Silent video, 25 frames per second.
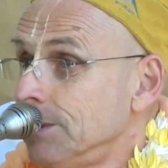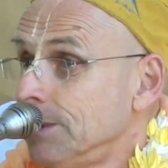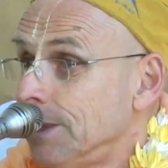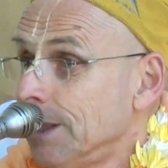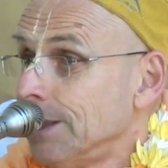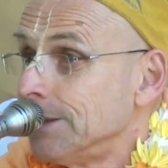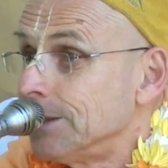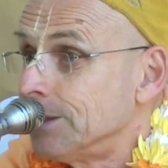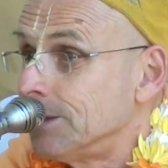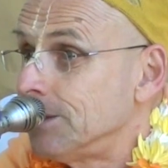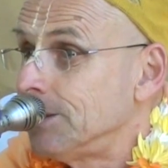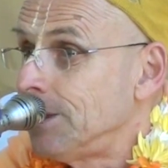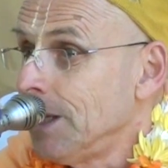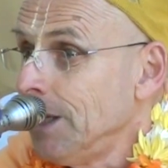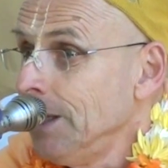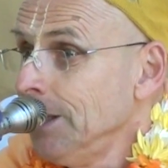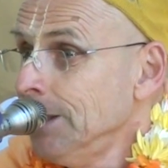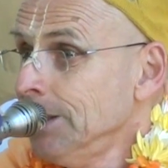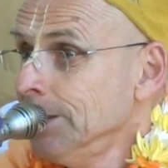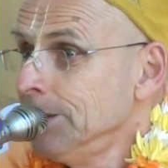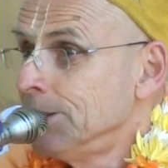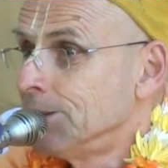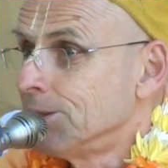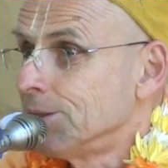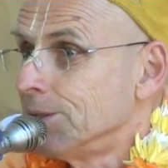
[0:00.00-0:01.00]
That's
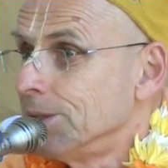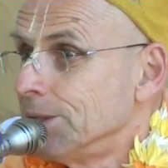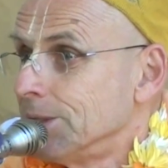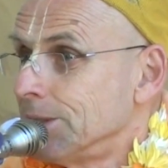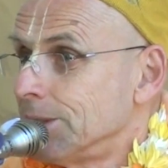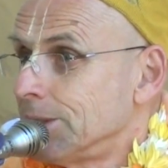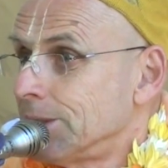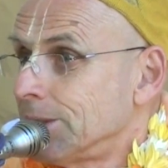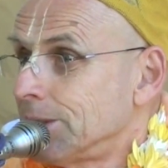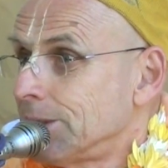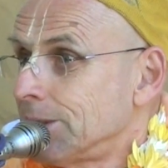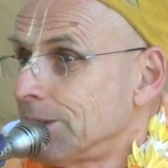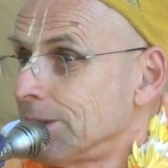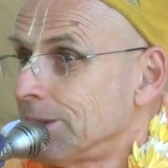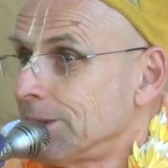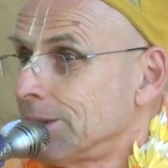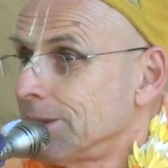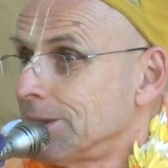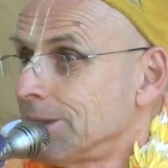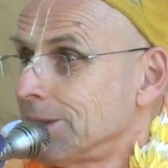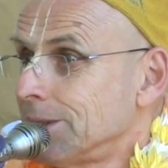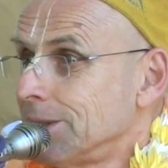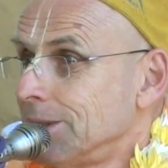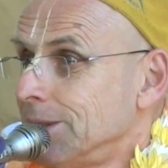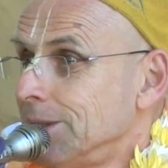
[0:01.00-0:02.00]

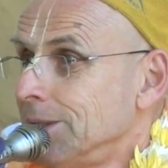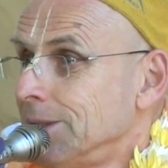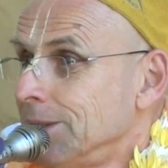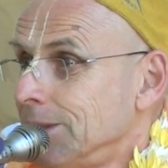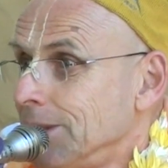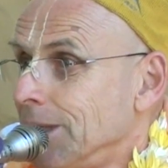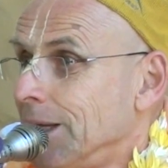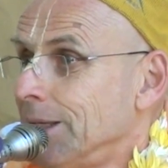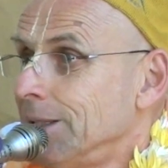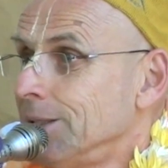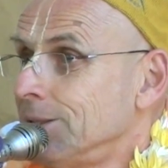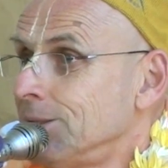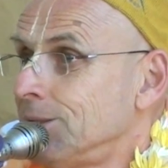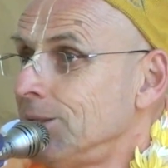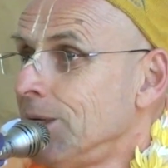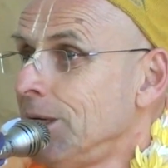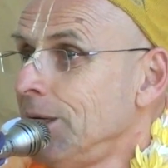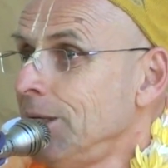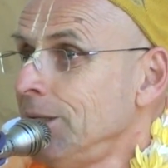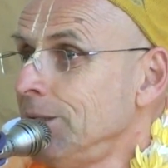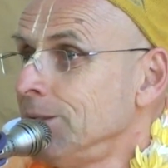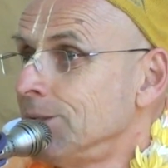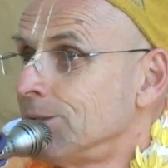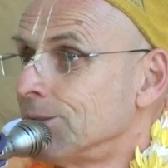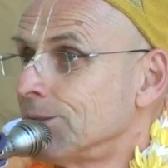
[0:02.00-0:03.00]
dangerous. That is
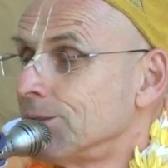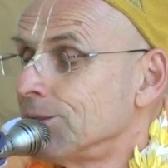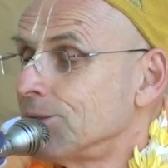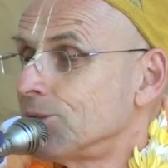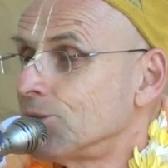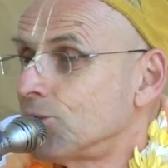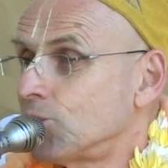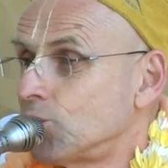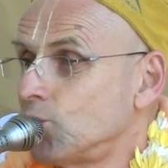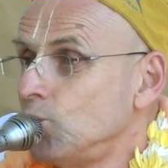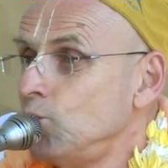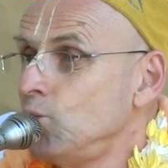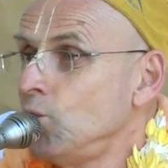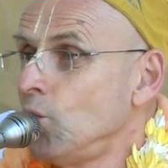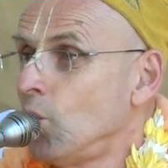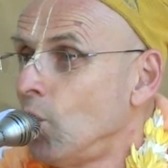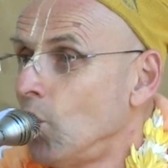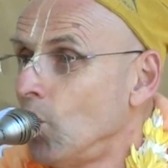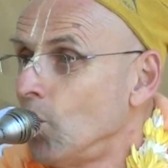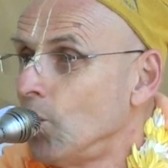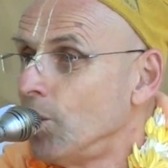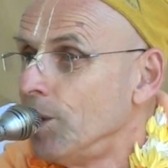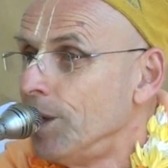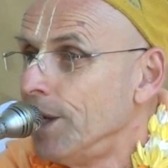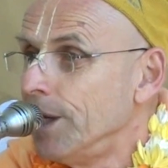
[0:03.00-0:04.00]
dangerous. Sooner
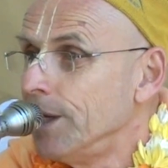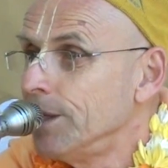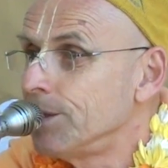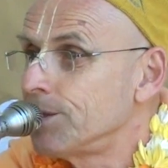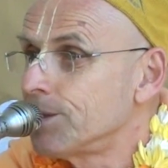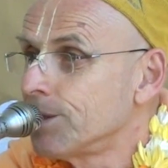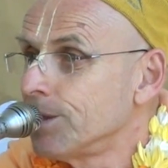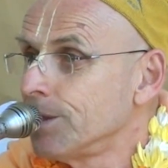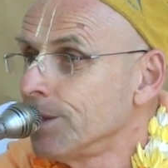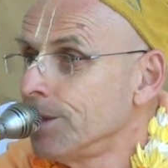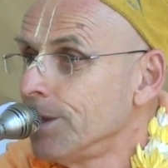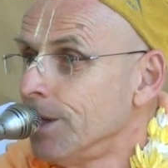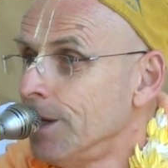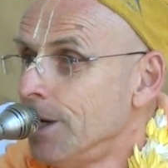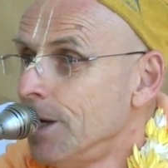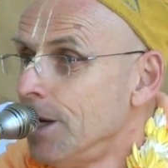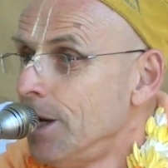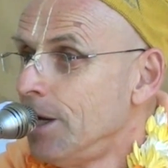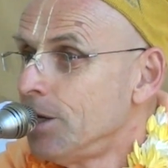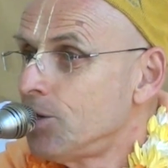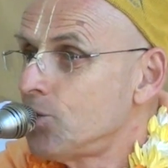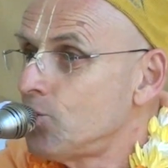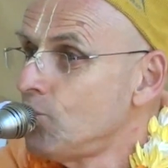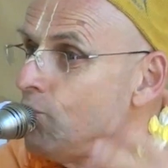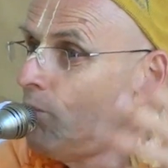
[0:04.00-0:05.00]
or later,
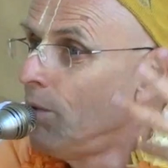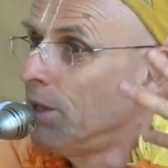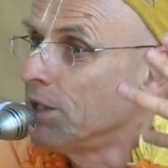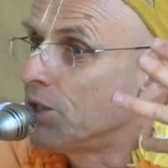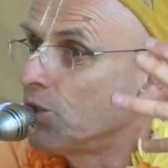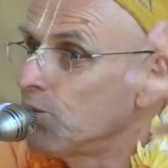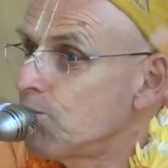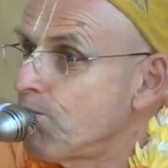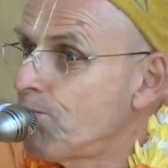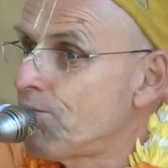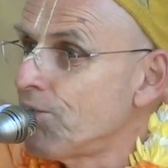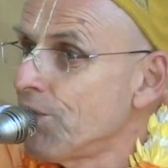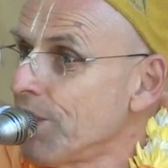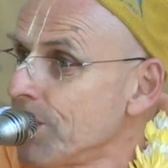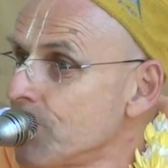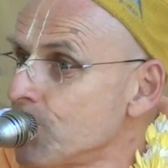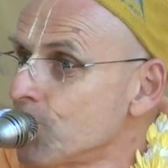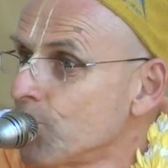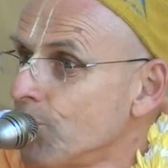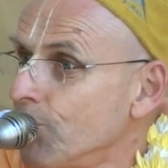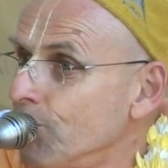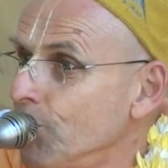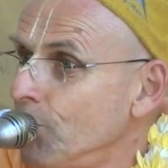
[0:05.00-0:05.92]
too much pressure